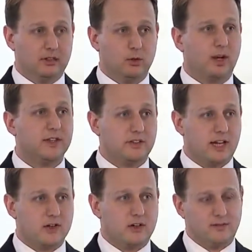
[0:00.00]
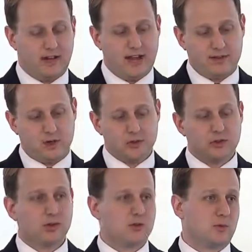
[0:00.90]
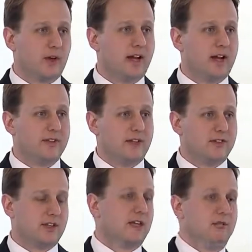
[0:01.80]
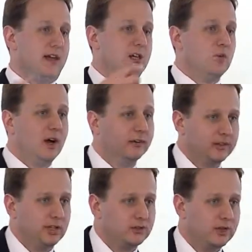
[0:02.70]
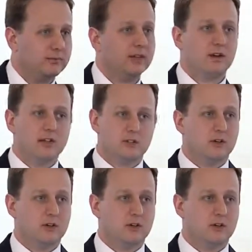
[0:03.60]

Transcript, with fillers: you run the danger of having your students working on things that can make you wealthy or something, right?